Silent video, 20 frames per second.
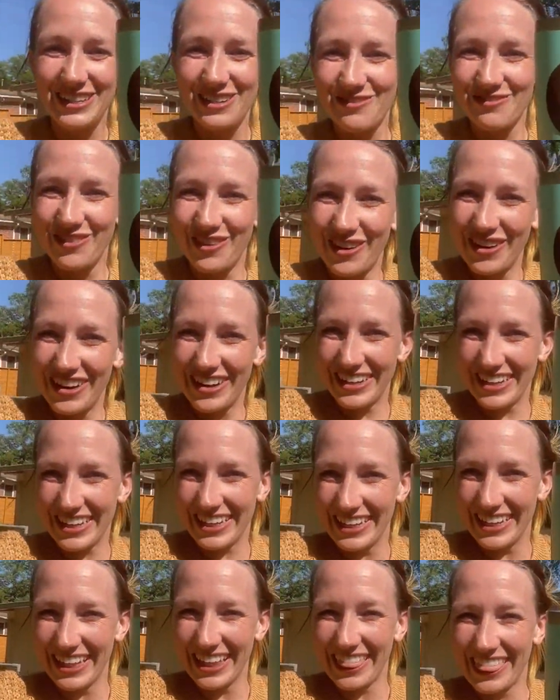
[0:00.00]
Good
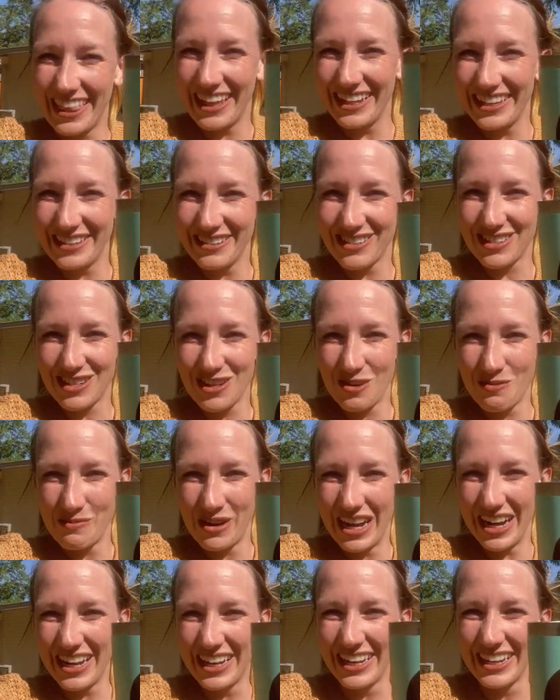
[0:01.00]
morning, thank you so
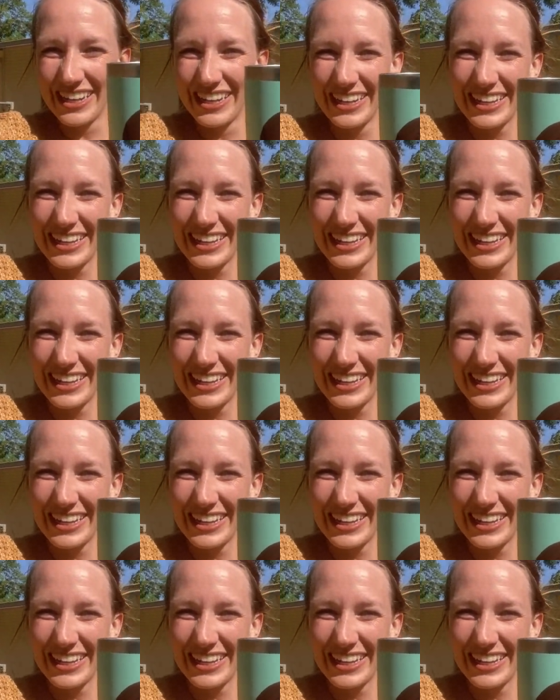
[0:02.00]
much.